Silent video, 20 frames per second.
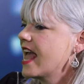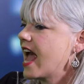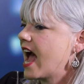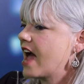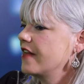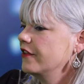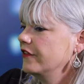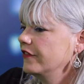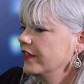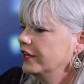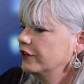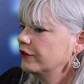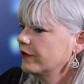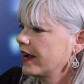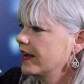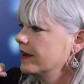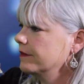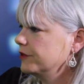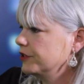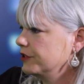and then they
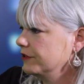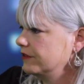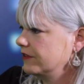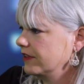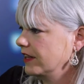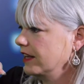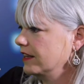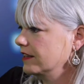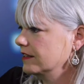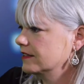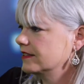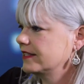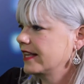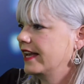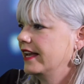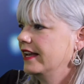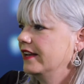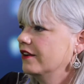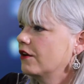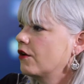grab two things,
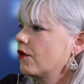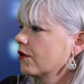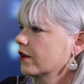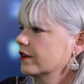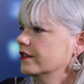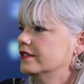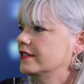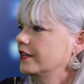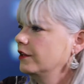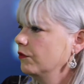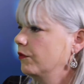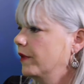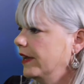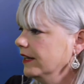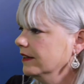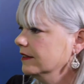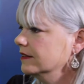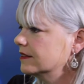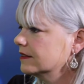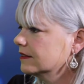say horse and
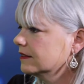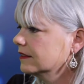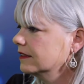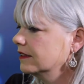wind,